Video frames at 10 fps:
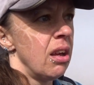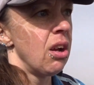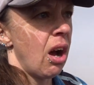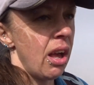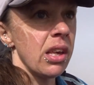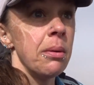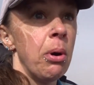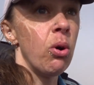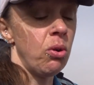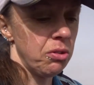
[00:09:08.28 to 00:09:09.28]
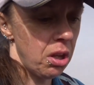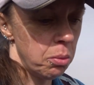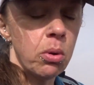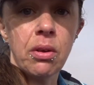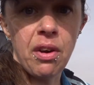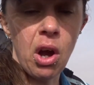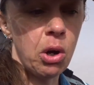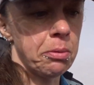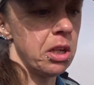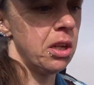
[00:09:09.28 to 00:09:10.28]
hiking poles would have
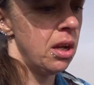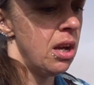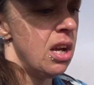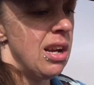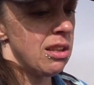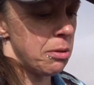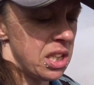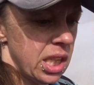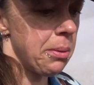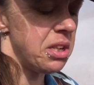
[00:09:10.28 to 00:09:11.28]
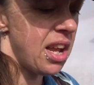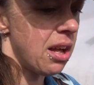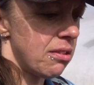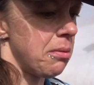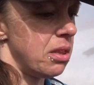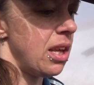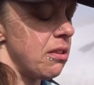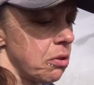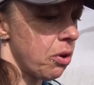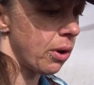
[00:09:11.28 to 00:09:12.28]
helped, especially coming down some of
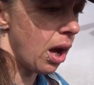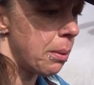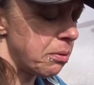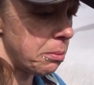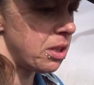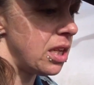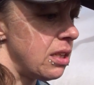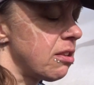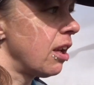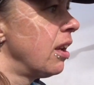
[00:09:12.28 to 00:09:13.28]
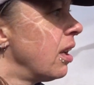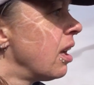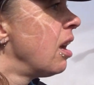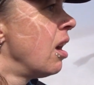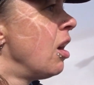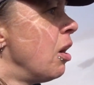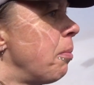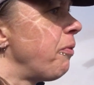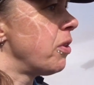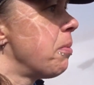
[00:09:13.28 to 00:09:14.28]
these or going up some of these.
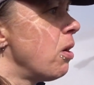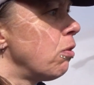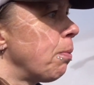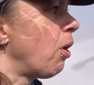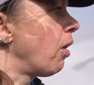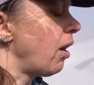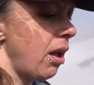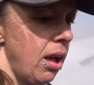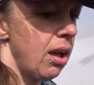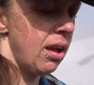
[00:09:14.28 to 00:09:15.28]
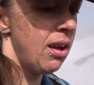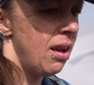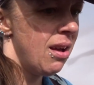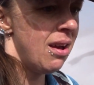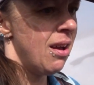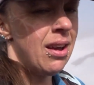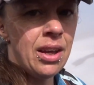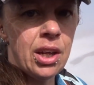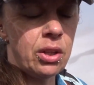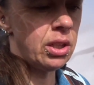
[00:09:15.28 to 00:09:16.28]
But for the most part,
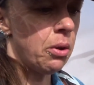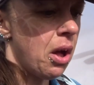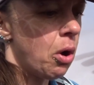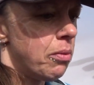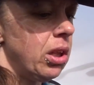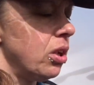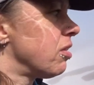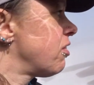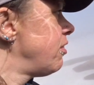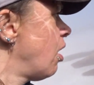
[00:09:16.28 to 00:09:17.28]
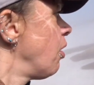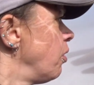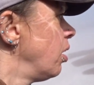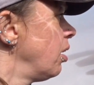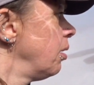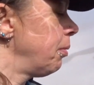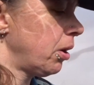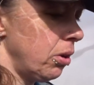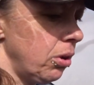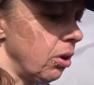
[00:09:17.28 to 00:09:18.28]
you know, they don't help really on the snow.
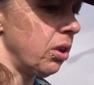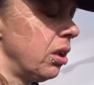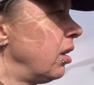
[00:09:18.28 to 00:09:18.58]
But good God.